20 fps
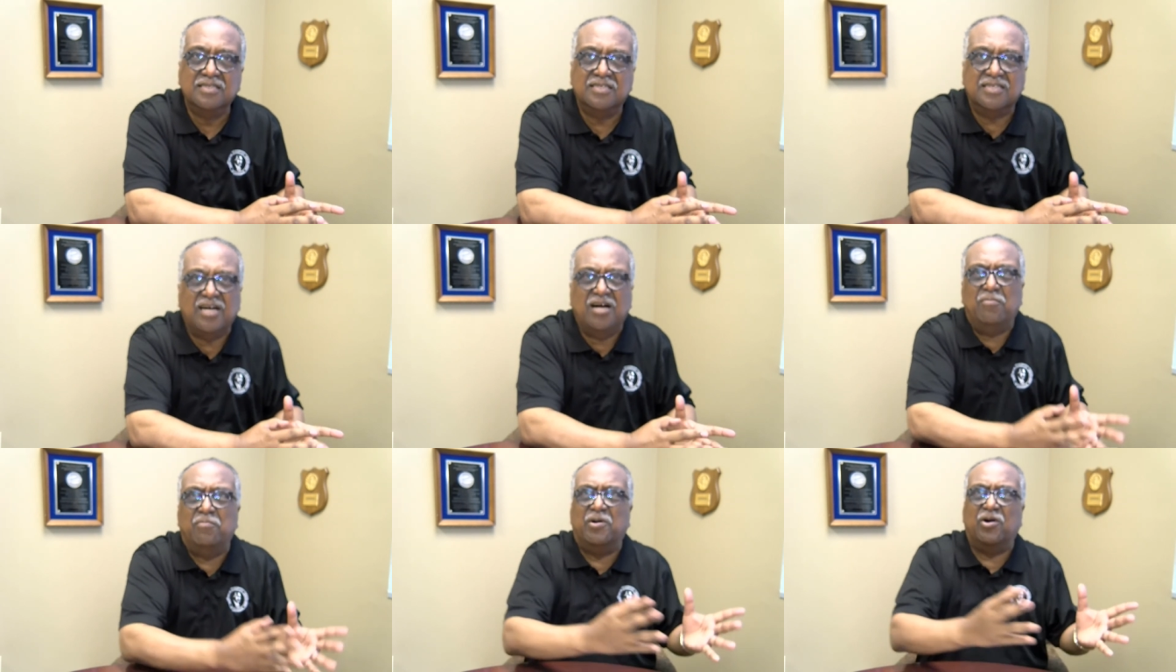
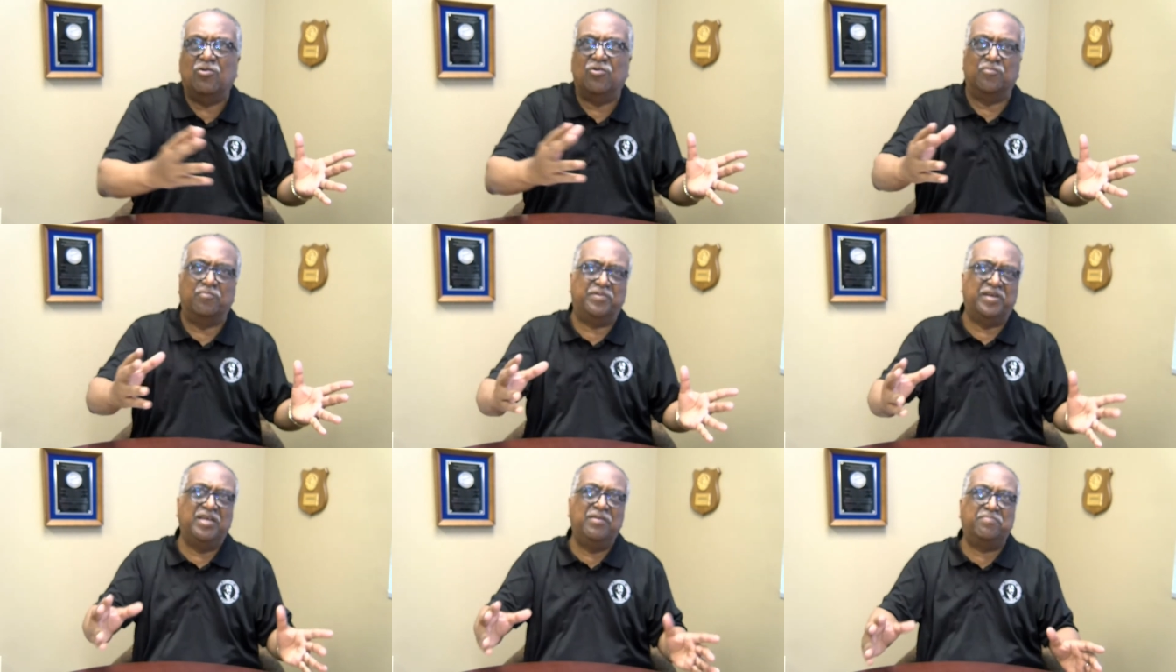Come
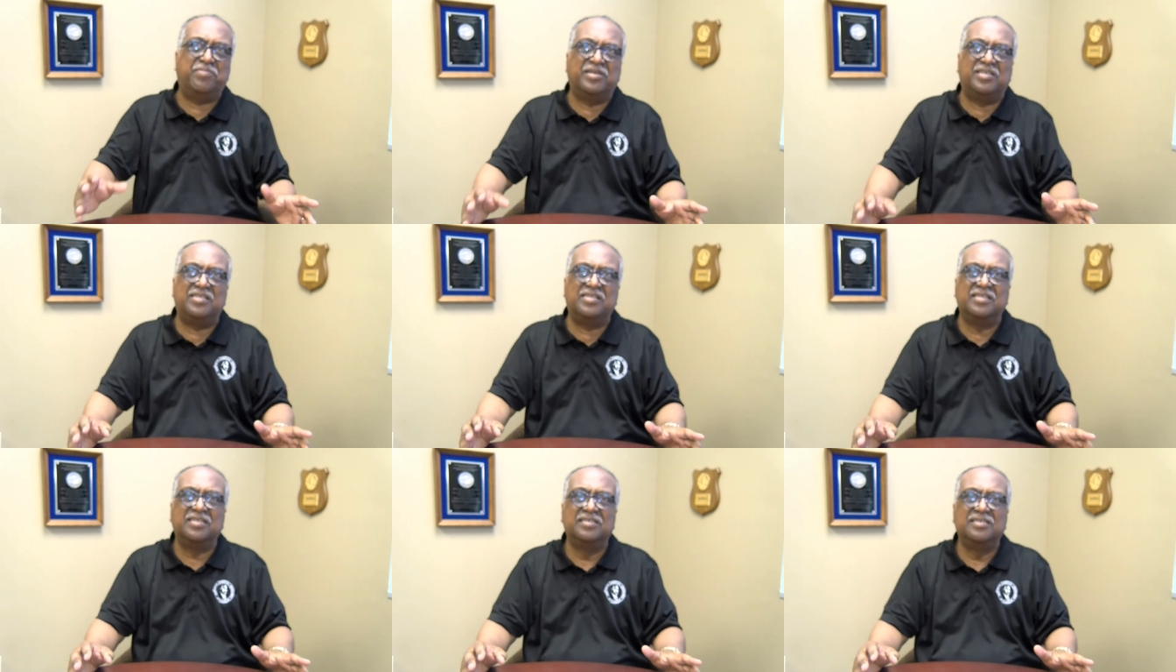on,
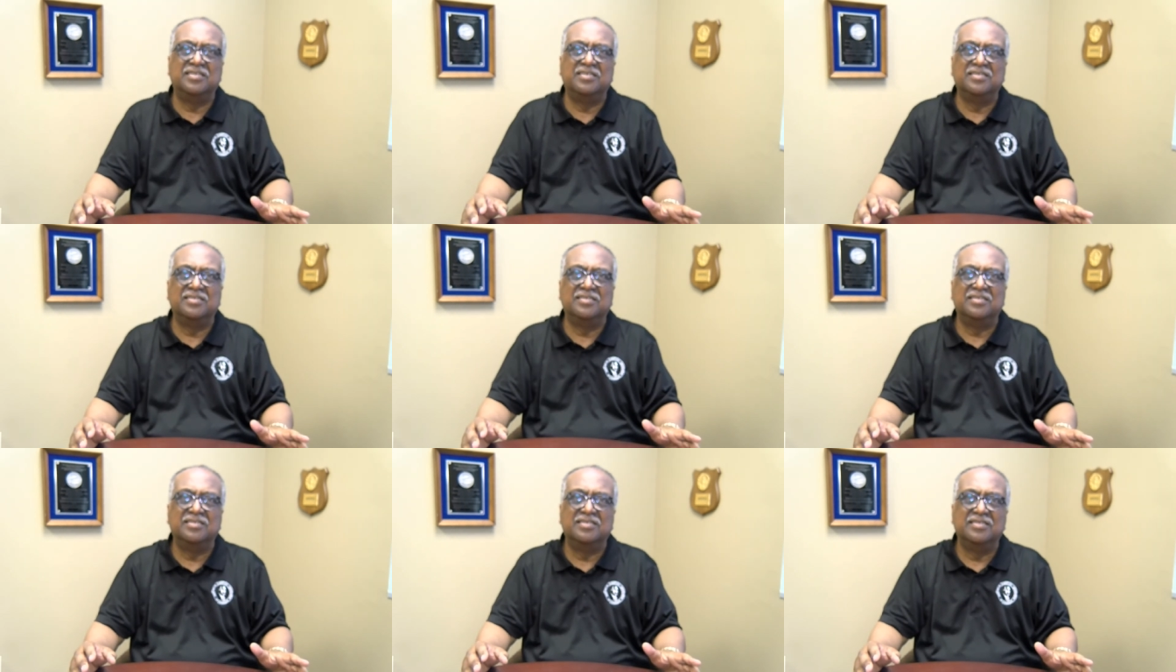people.
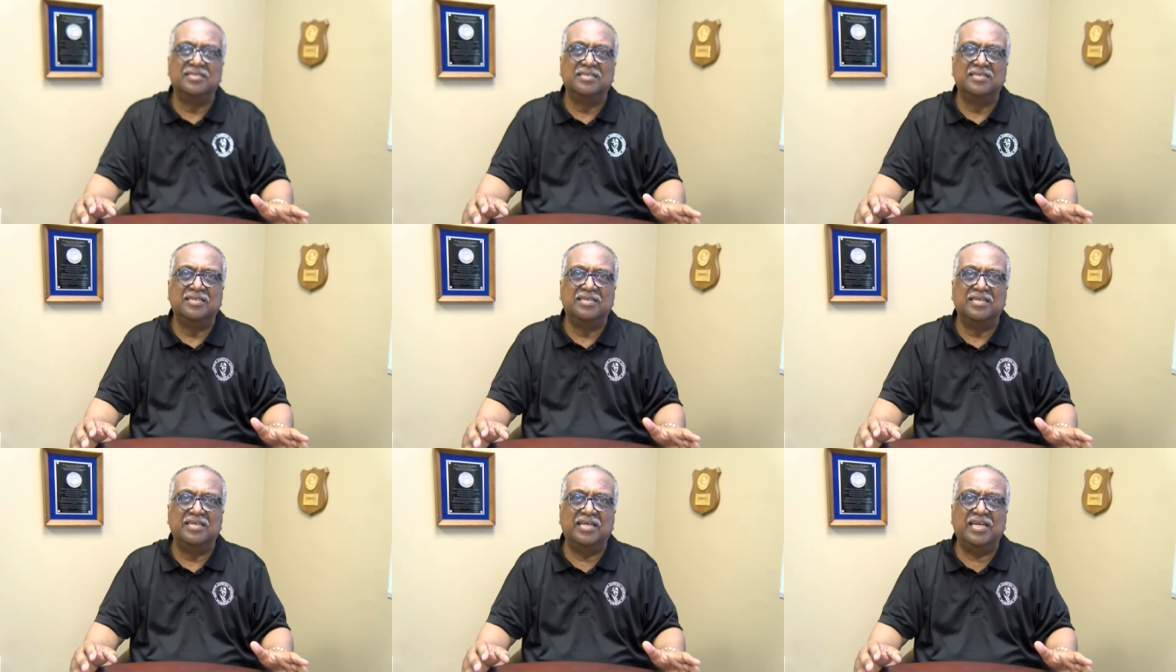
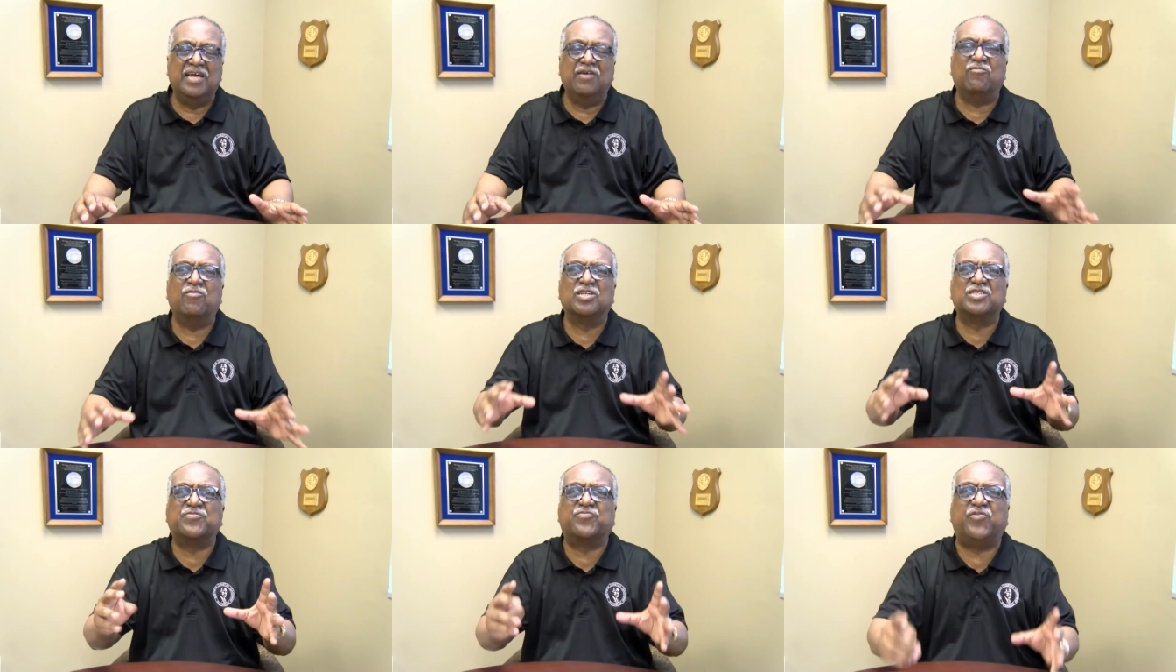
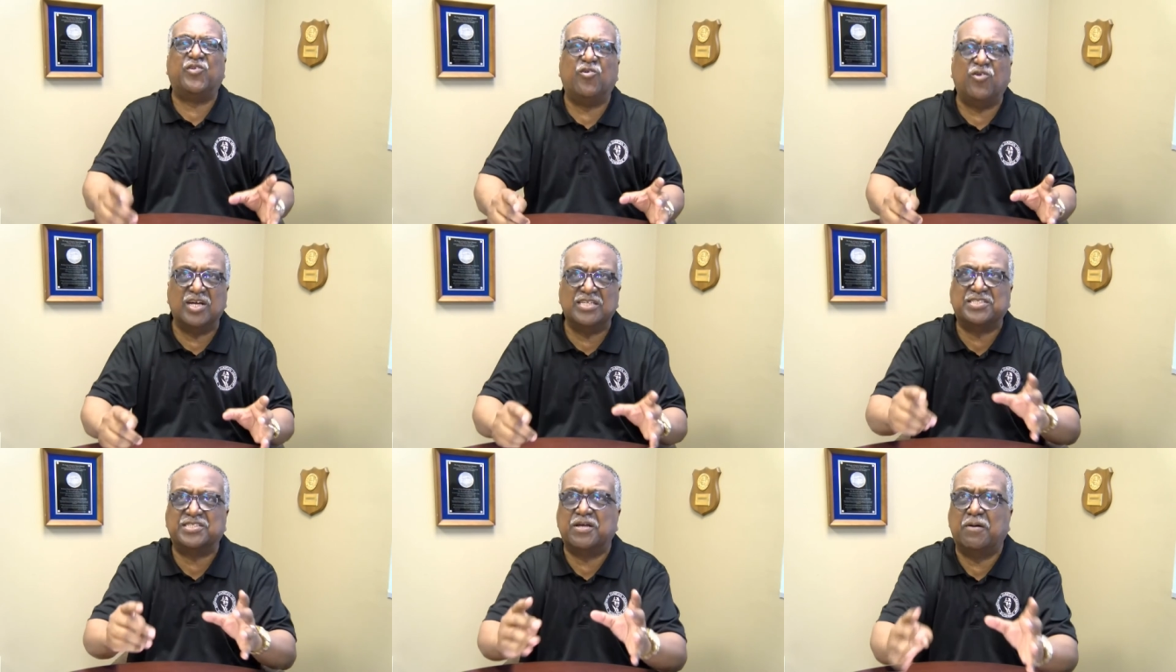It was
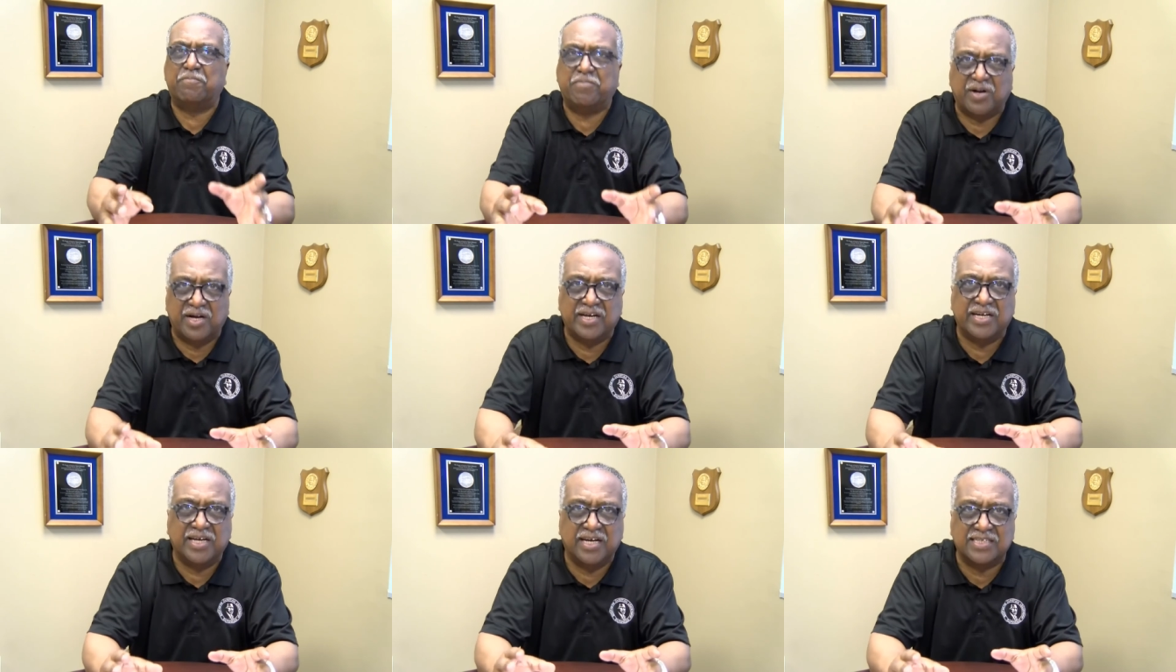forced
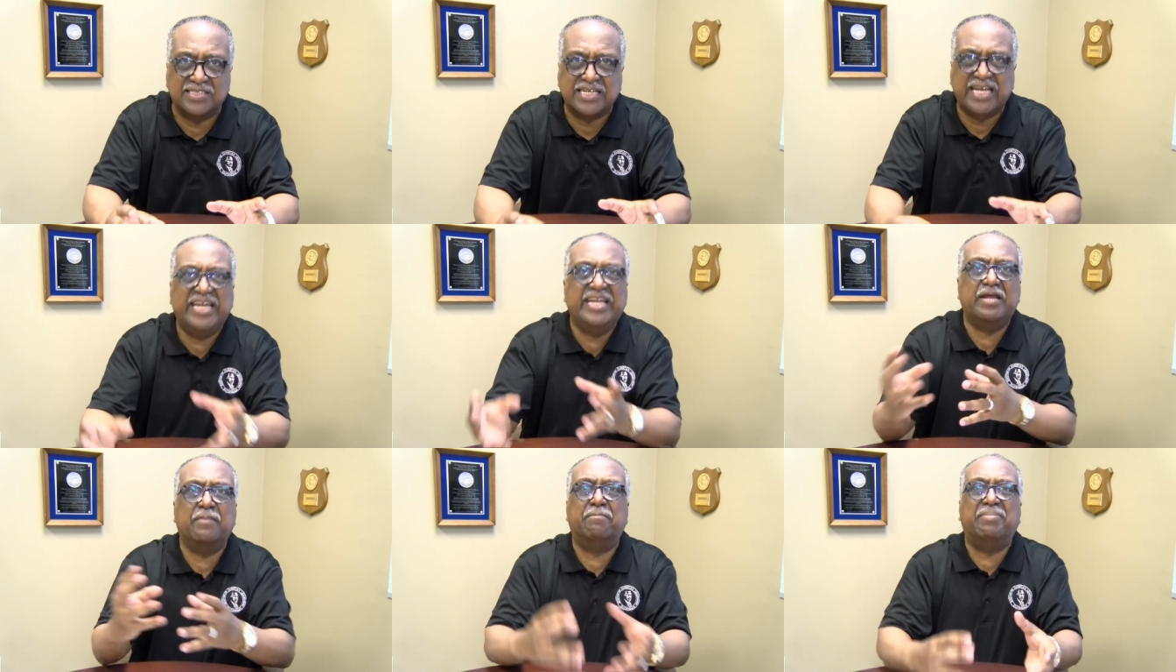upon
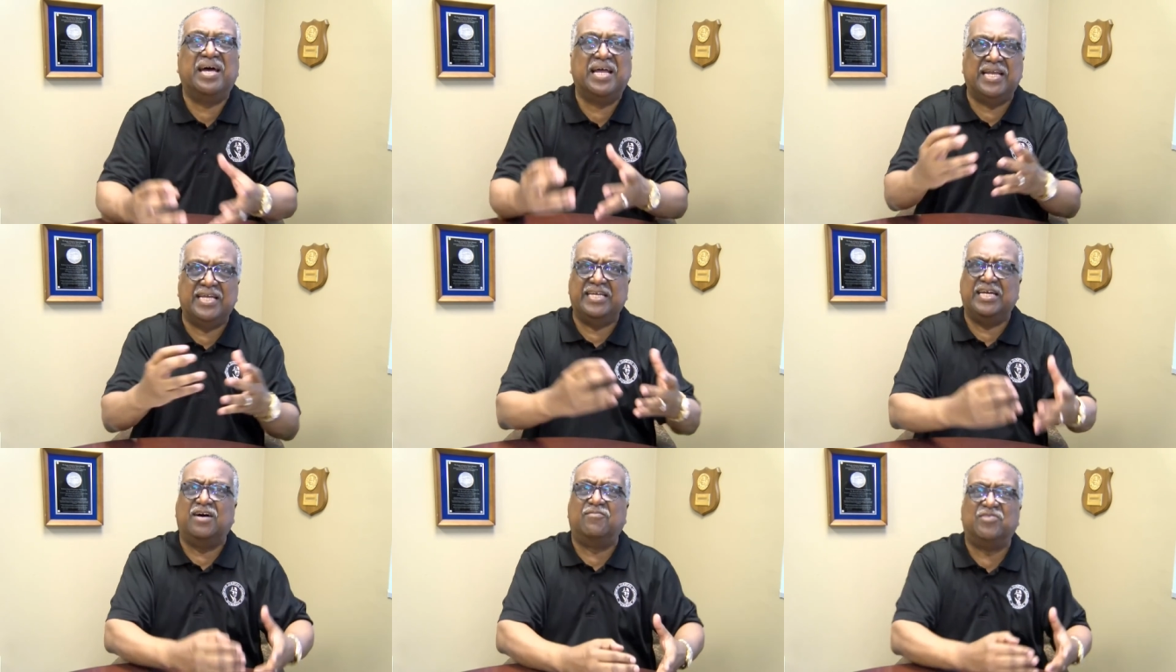us in the
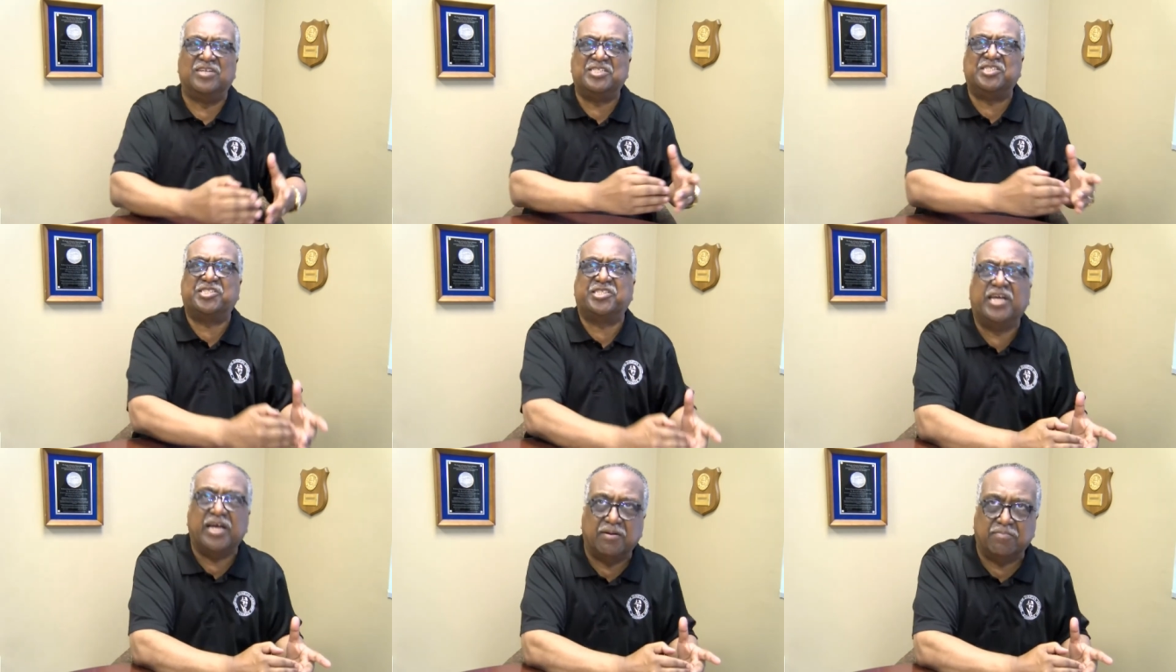belly of a
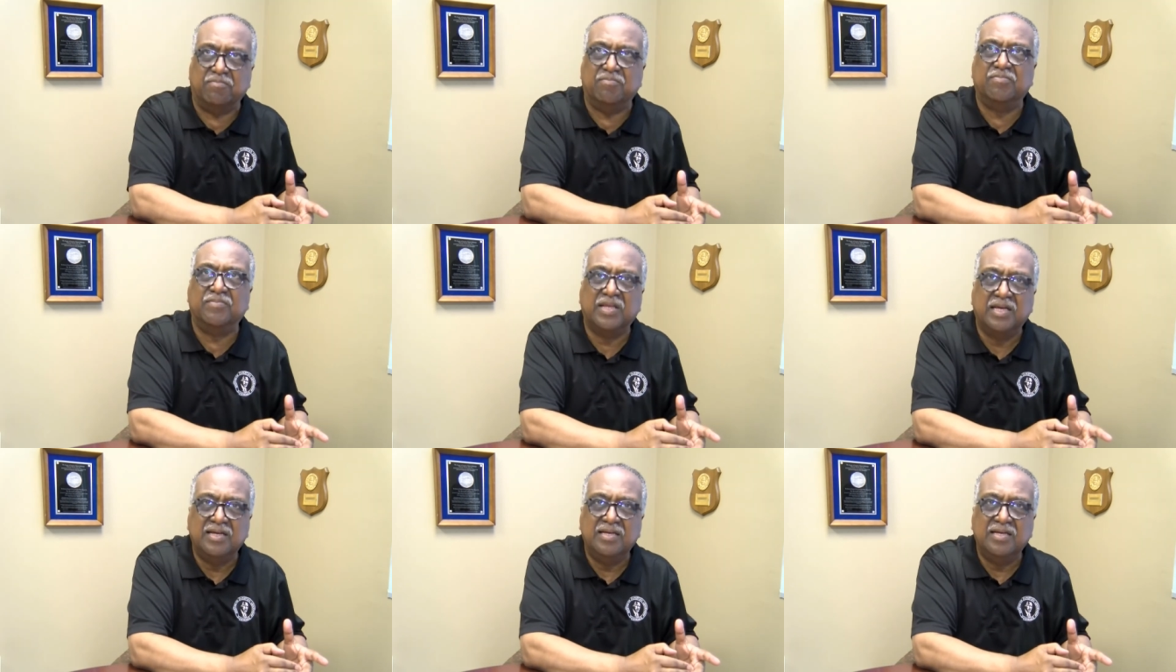ship